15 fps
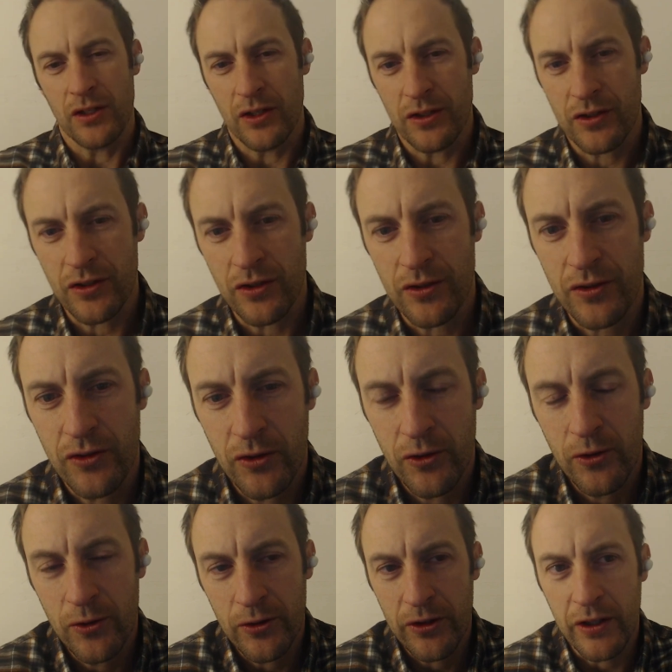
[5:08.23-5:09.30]

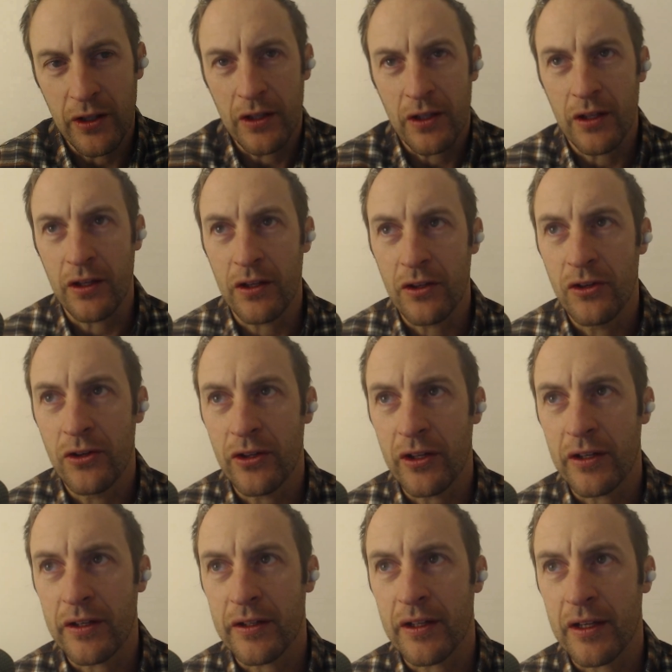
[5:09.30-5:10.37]
So,
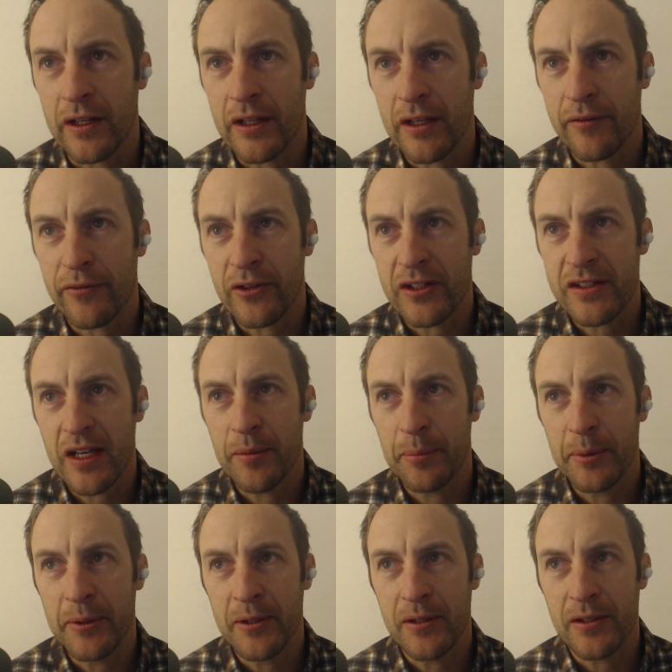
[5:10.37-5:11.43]
like for
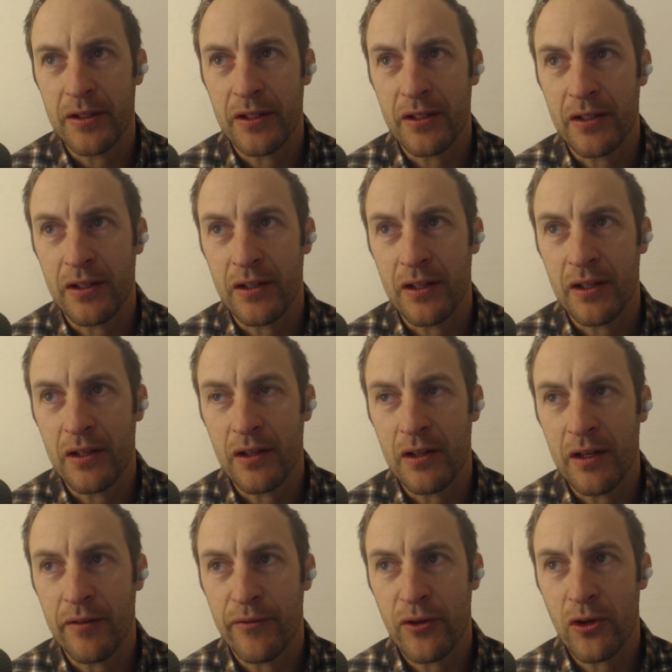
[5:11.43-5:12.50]
example,
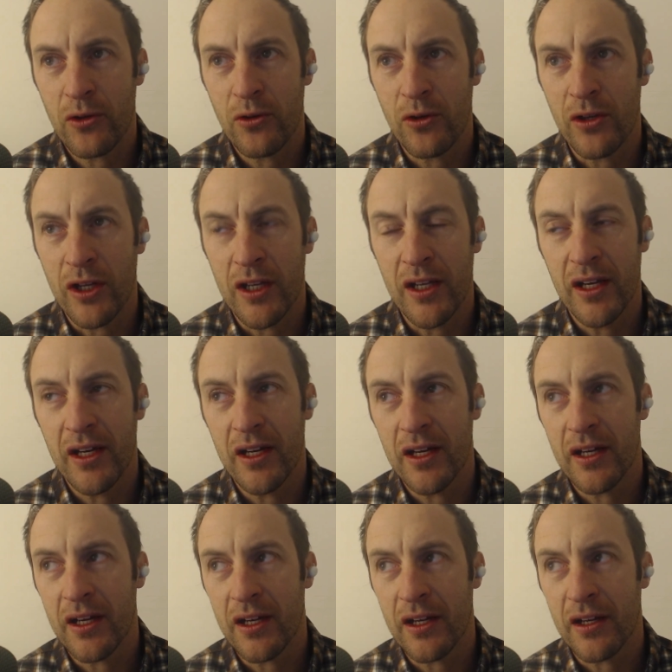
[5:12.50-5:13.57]
if you in
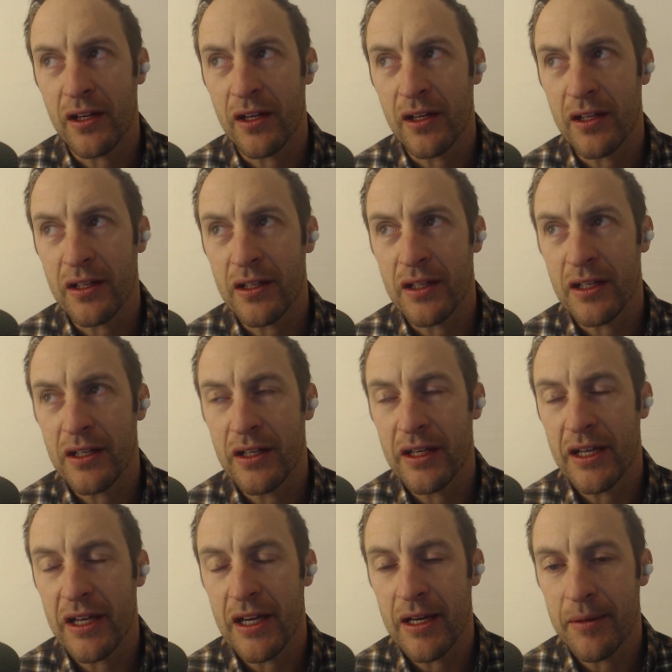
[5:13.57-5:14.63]
a
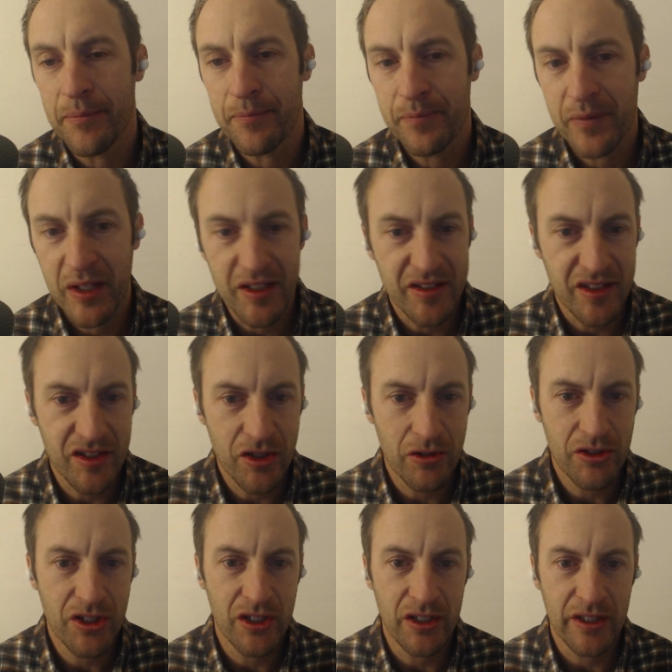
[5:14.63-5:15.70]

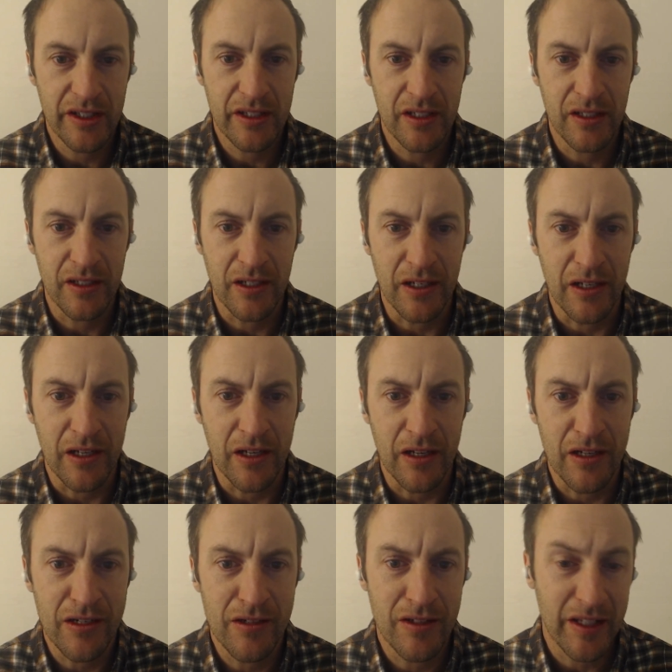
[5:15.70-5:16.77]
institution in
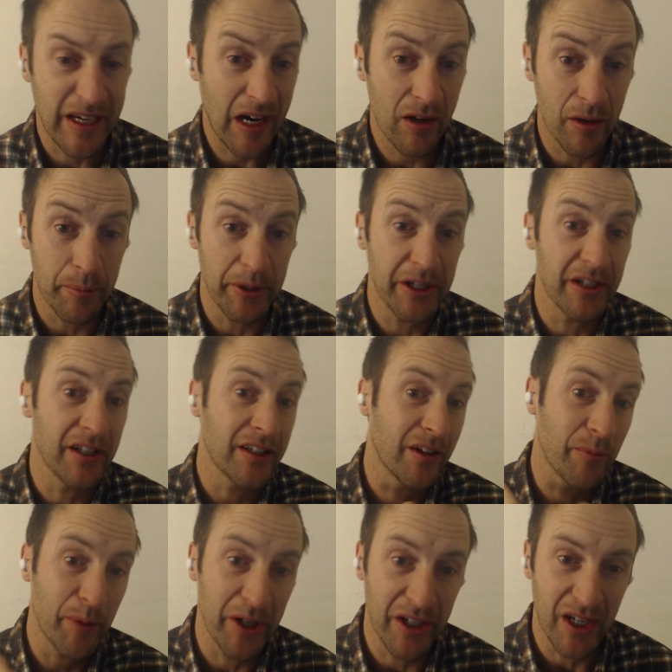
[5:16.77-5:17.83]
the Caribbean, like there
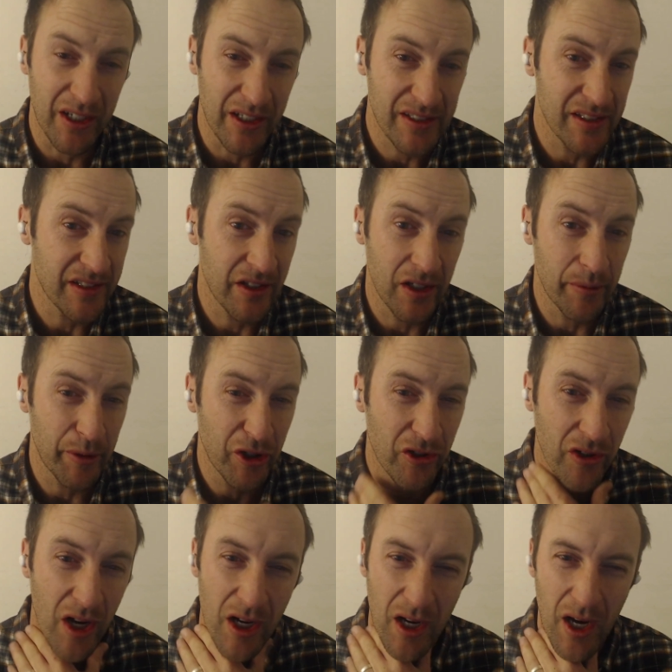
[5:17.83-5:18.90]
might not necessarily be other
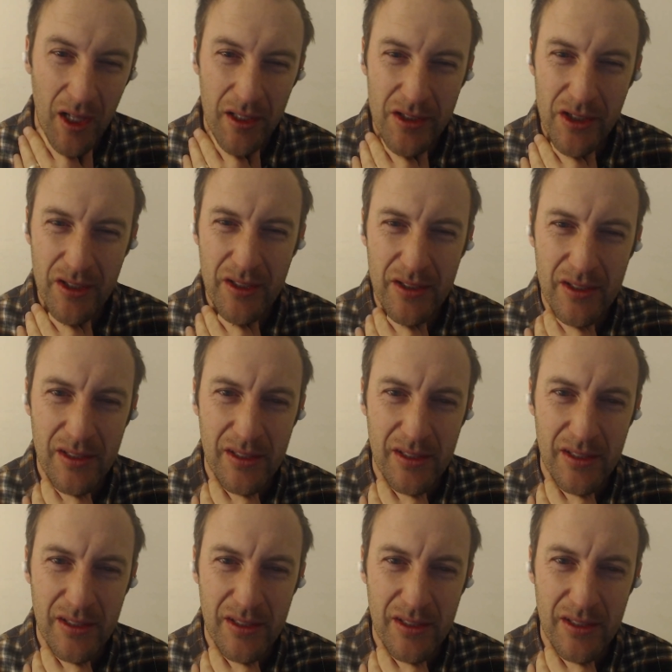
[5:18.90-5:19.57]
oncologists.